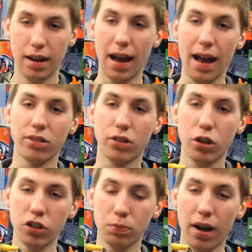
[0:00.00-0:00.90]
it has
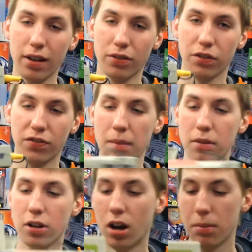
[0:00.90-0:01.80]
2 spots for
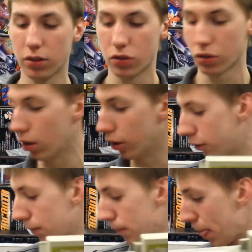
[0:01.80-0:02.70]
Famicom
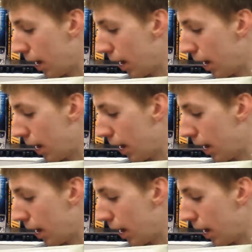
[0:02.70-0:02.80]
controllers.